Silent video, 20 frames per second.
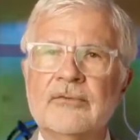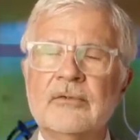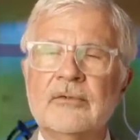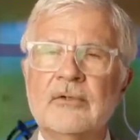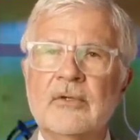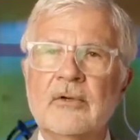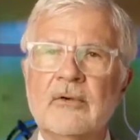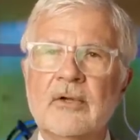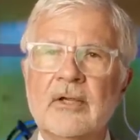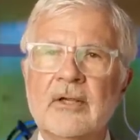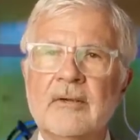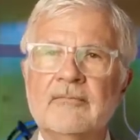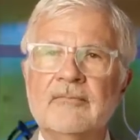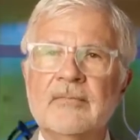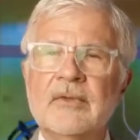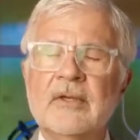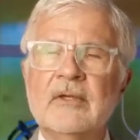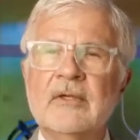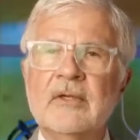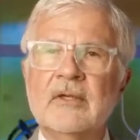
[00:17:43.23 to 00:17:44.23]
are doing
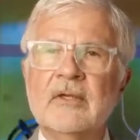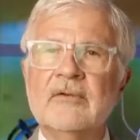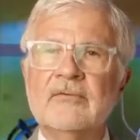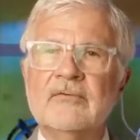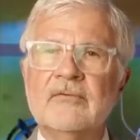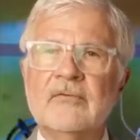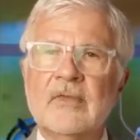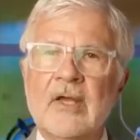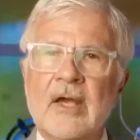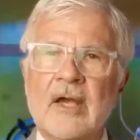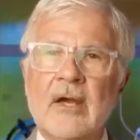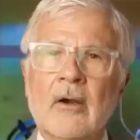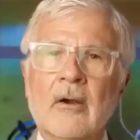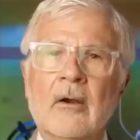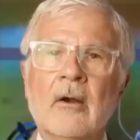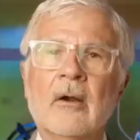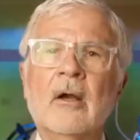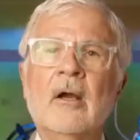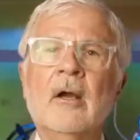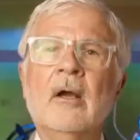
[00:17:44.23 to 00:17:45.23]
is
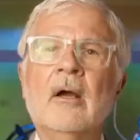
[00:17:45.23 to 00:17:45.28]
they're